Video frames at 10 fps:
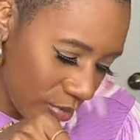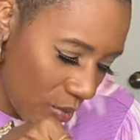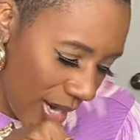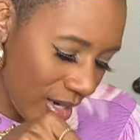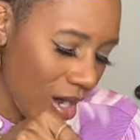a
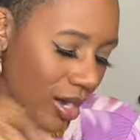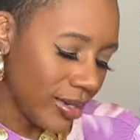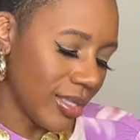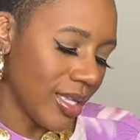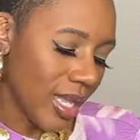white heart,
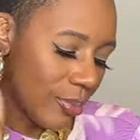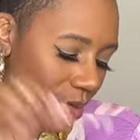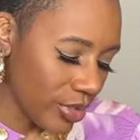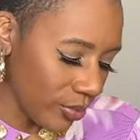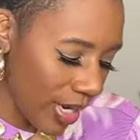then they put
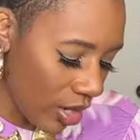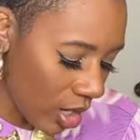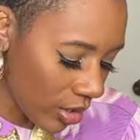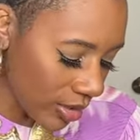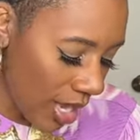the red heart
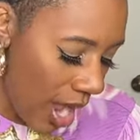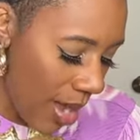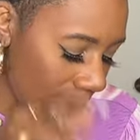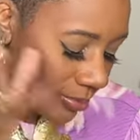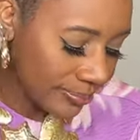on top.